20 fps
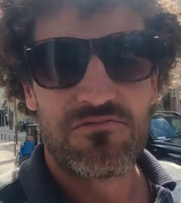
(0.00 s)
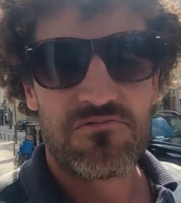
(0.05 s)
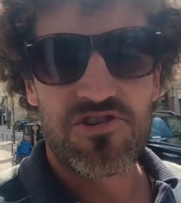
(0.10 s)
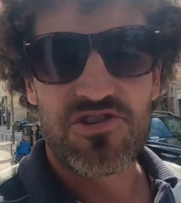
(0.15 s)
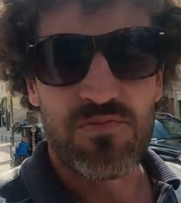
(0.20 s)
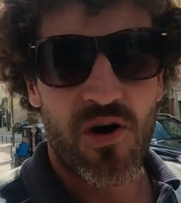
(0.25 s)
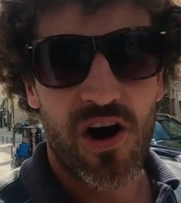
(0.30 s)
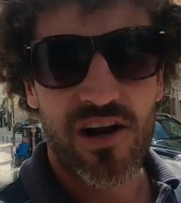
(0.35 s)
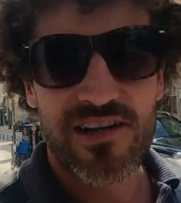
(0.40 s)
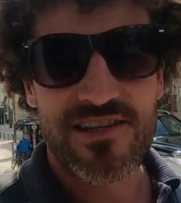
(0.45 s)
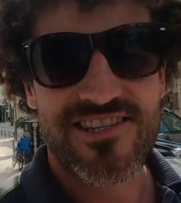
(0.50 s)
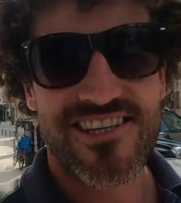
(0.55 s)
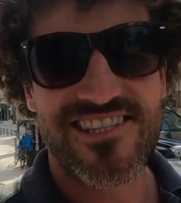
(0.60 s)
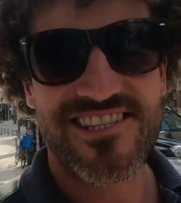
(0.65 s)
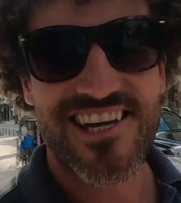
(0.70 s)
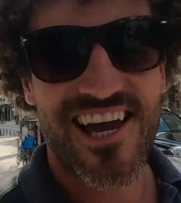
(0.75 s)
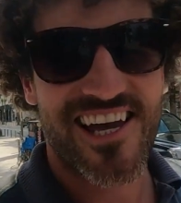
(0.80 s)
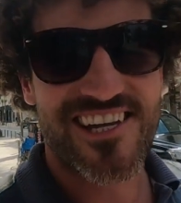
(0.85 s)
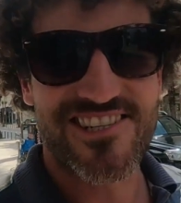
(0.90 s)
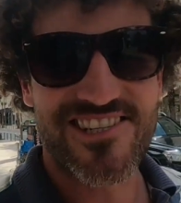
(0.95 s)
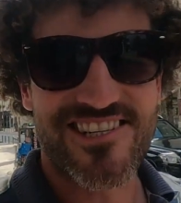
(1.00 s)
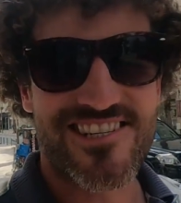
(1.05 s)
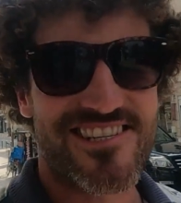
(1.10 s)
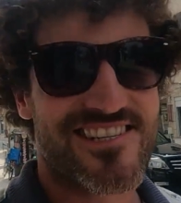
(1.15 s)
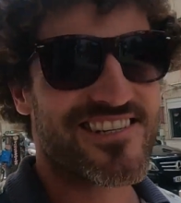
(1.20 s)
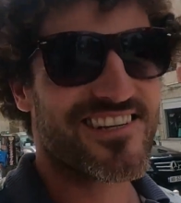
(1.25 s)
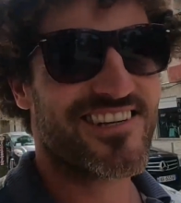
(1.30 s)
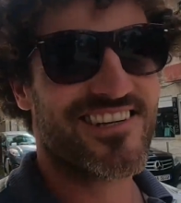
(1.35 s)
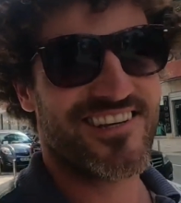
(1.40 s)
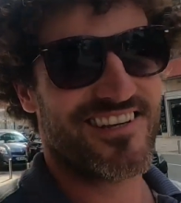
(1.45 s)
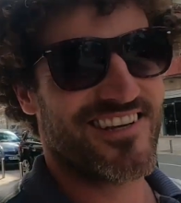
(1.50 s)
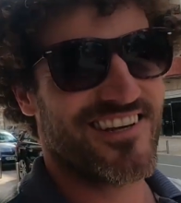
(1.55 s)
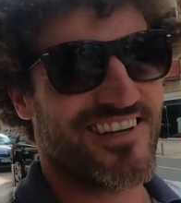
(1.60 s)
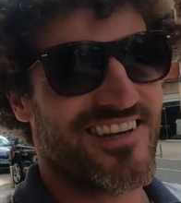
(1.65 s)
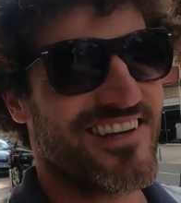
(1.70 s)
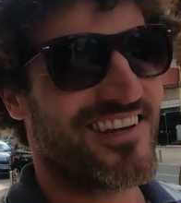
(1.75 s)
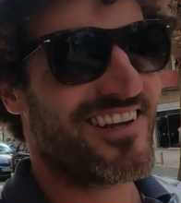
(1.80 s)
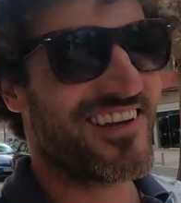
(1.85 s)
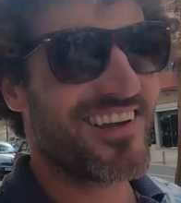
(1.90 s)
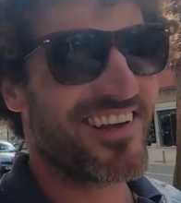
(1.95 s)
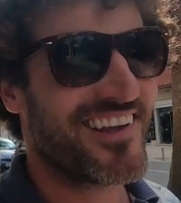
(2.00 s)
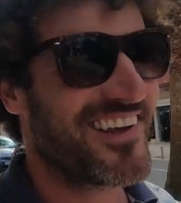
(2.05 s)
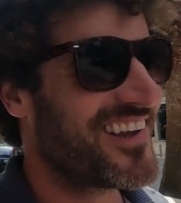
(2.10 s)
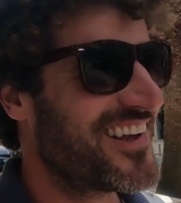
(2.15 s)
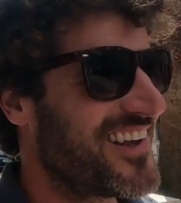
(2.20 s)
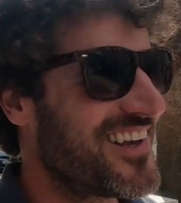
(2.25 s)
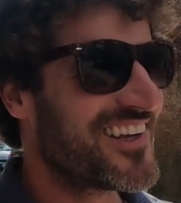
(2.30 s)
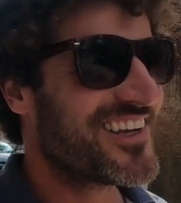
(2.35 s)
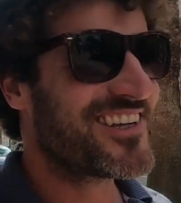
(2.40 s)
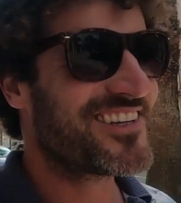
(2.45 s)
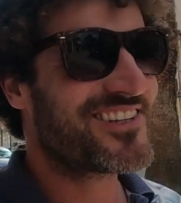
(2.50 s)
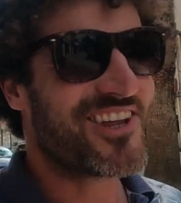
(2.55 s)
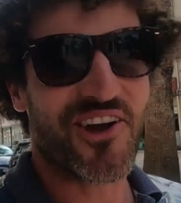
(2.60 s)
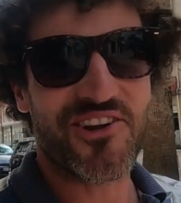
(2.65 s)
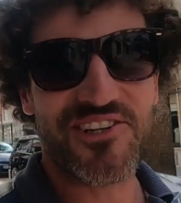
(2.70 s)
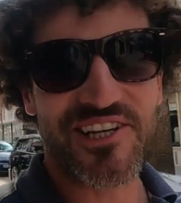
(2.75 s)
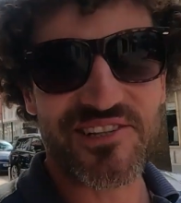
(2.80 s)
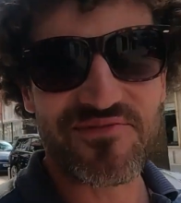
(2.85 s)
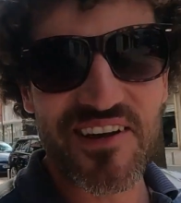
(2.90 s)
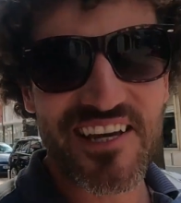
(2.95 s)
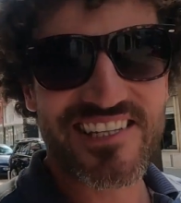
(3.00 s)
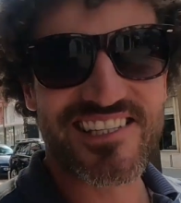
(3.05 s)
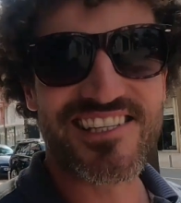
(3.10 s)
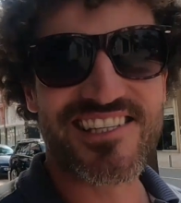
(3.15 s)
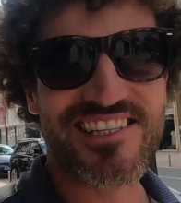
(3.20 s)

smiling's contagious. You don't need me